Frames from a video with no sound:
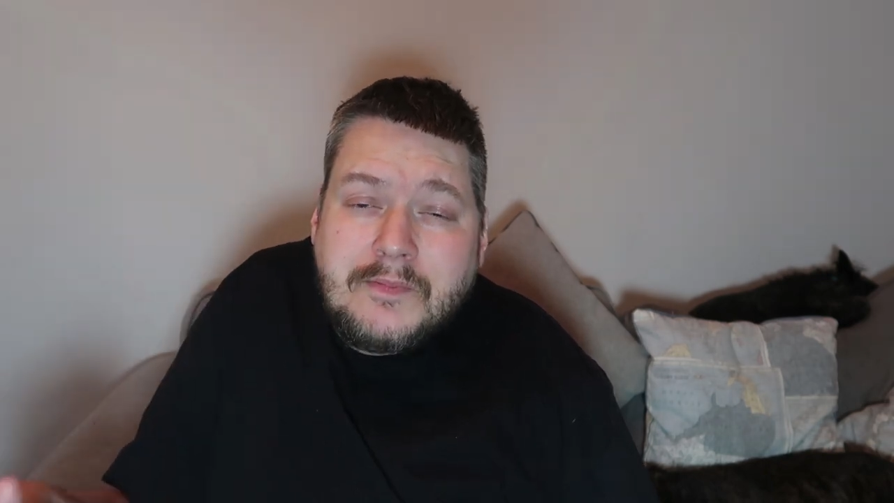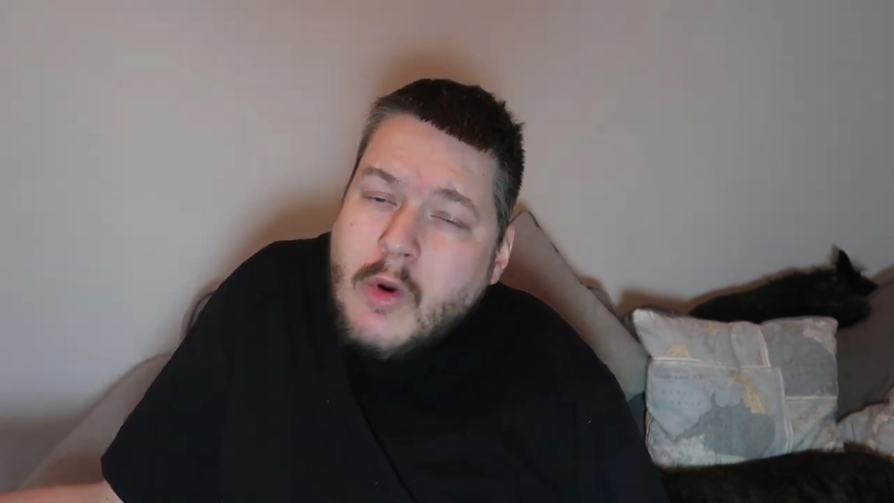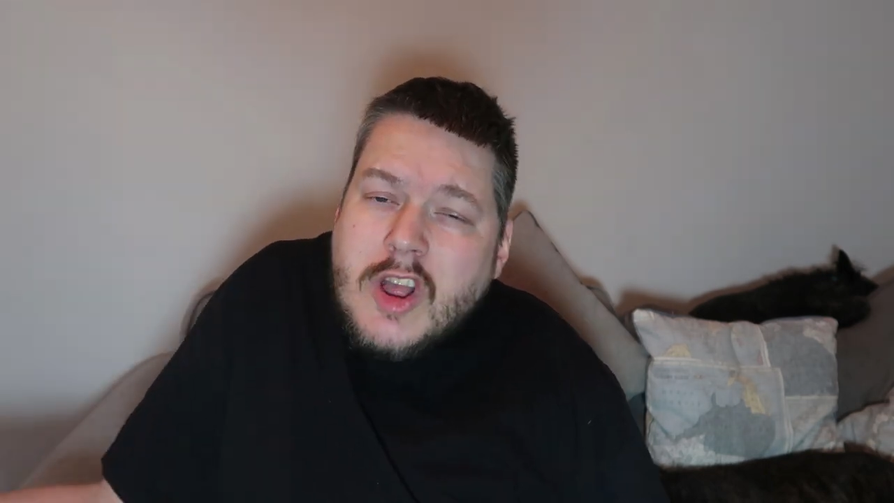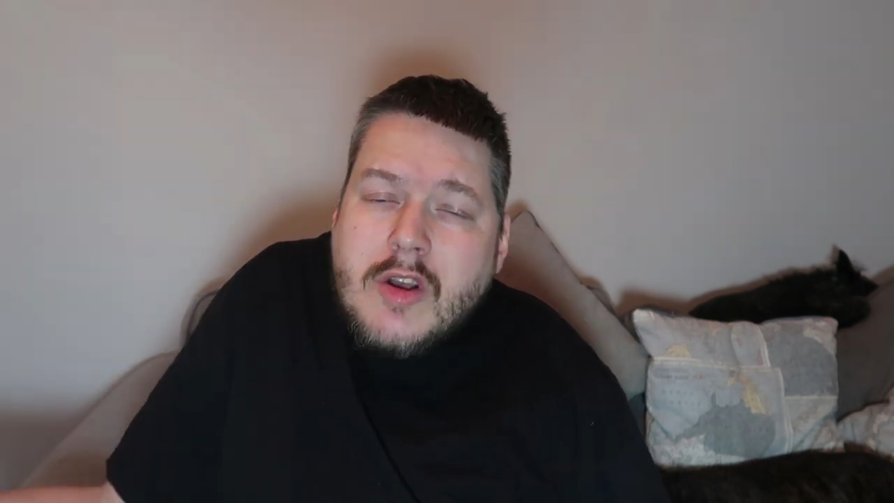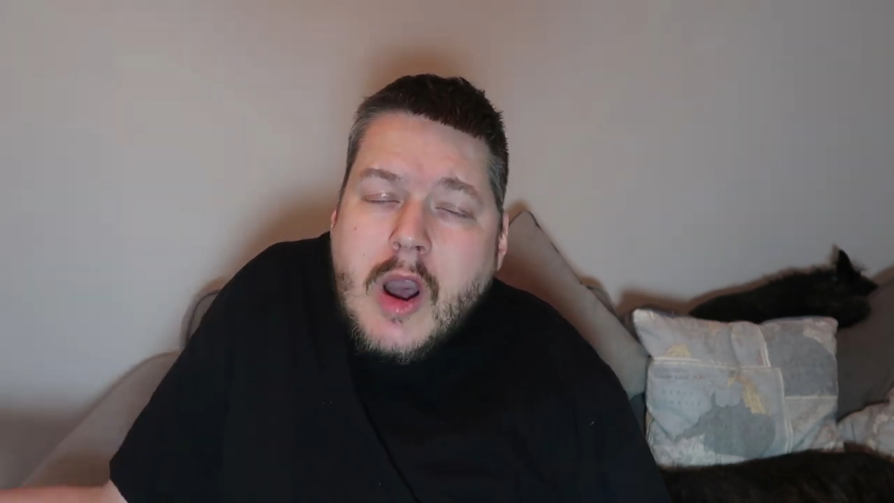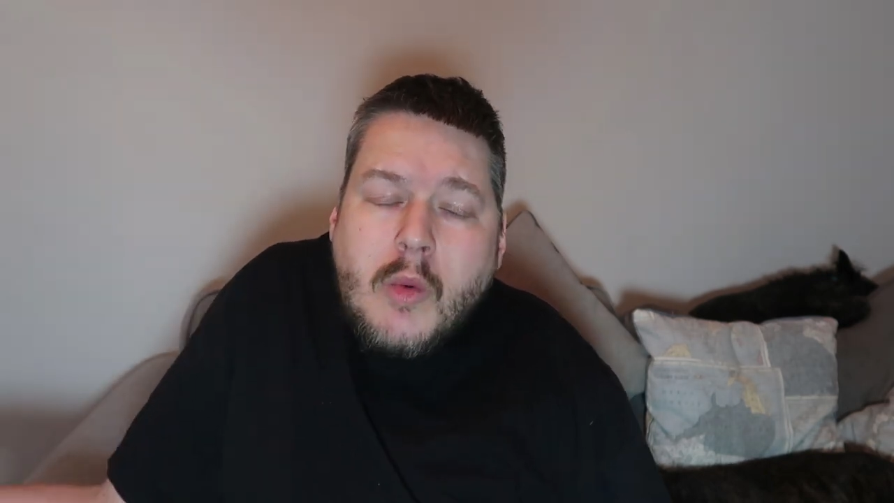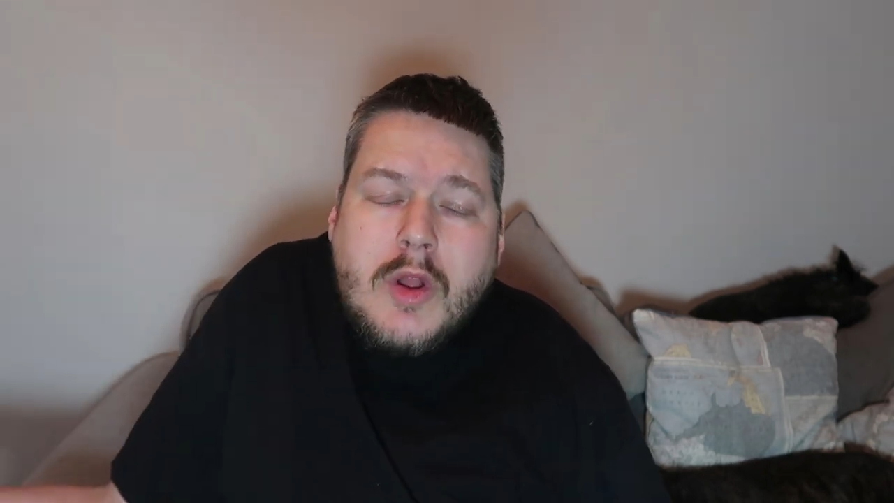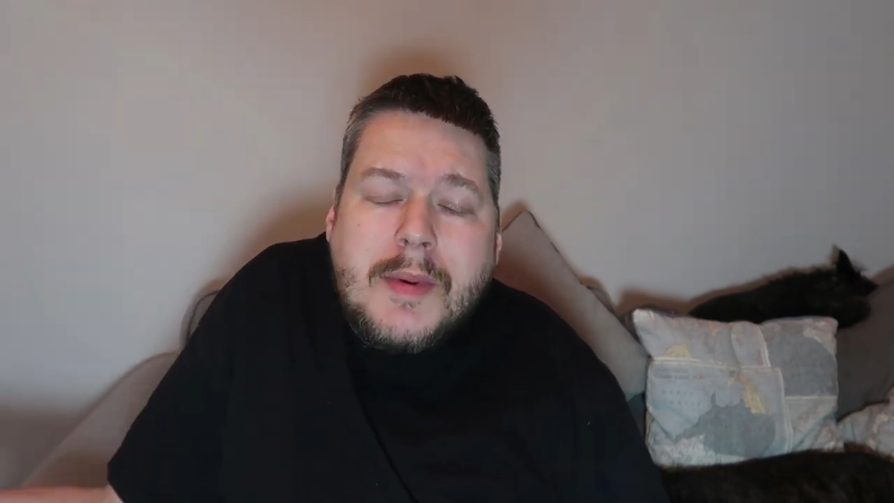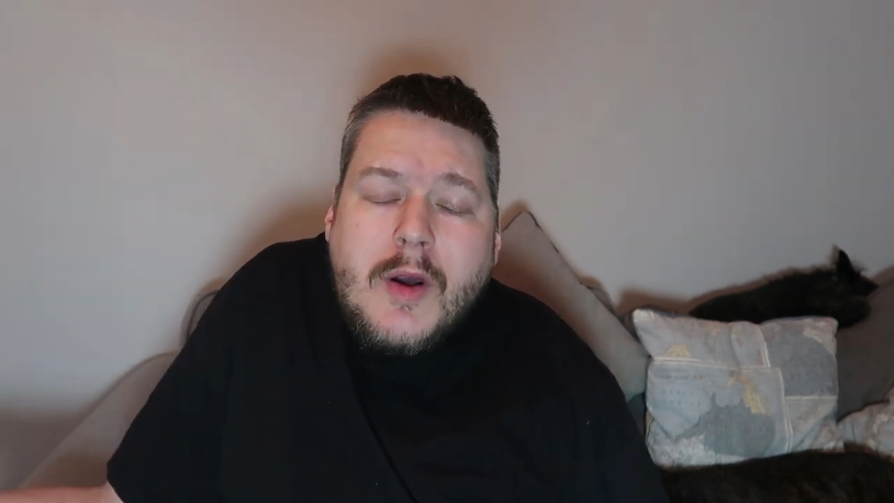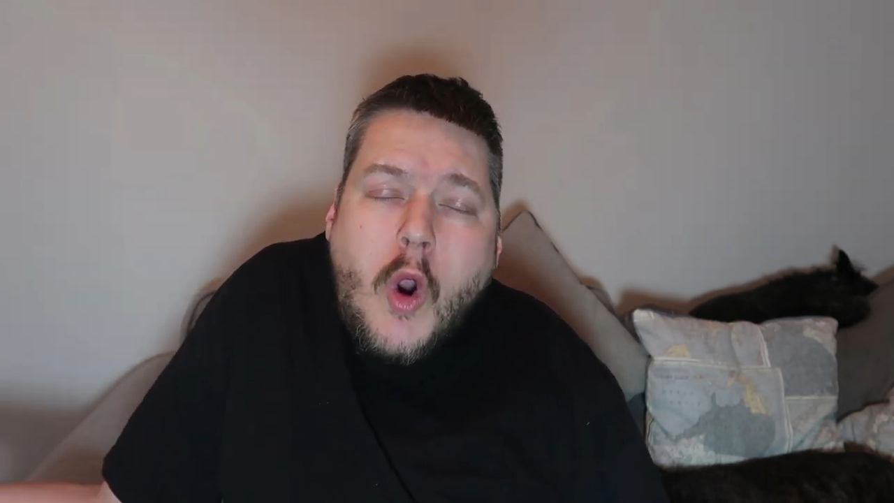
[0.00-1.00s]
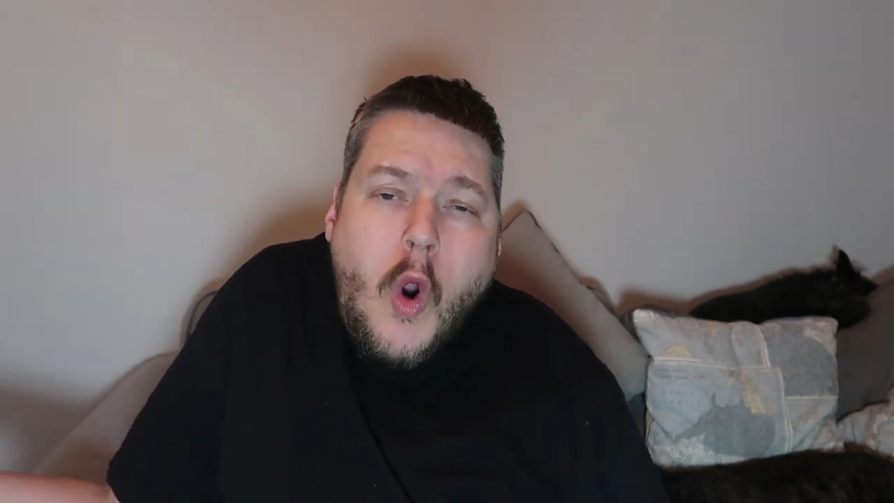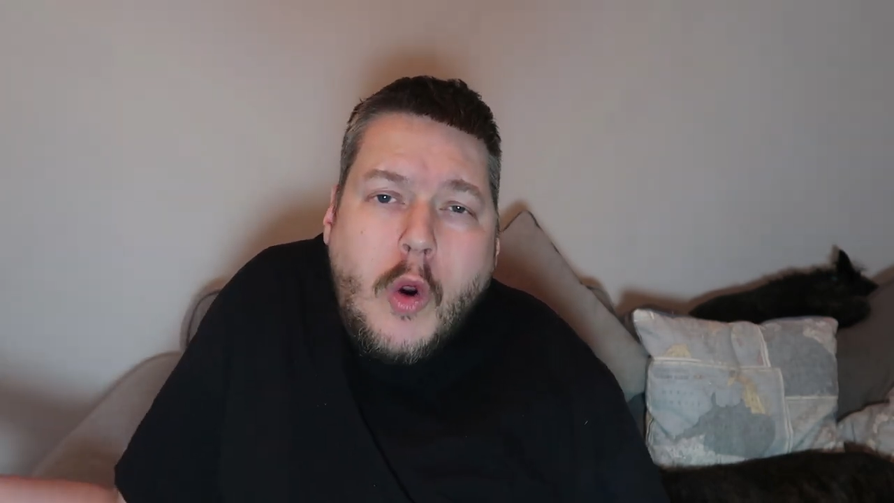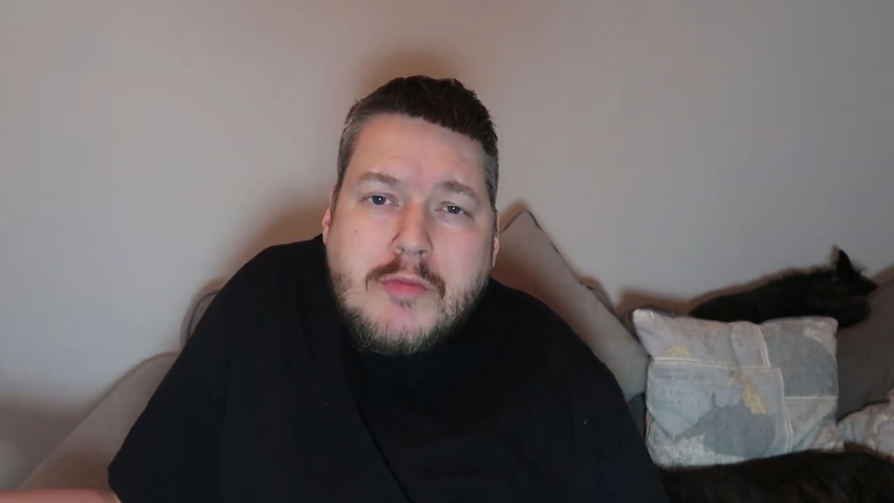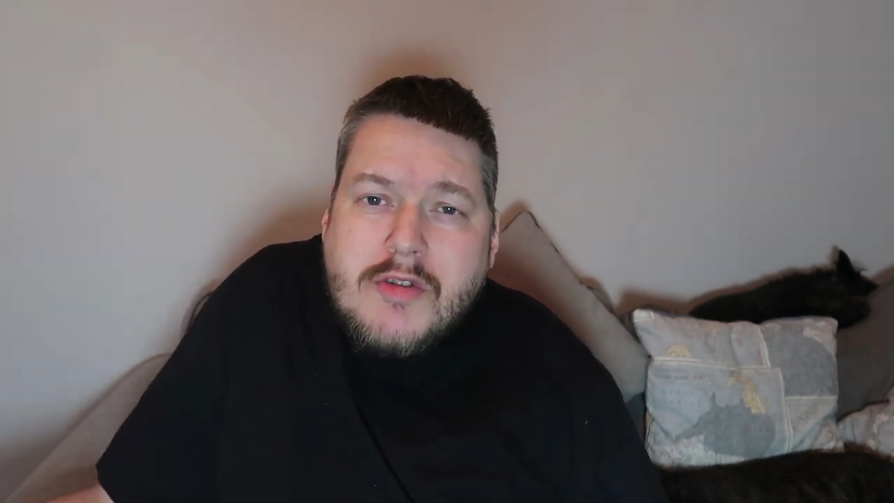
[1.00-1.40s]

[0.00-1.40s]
I want to I wanna be all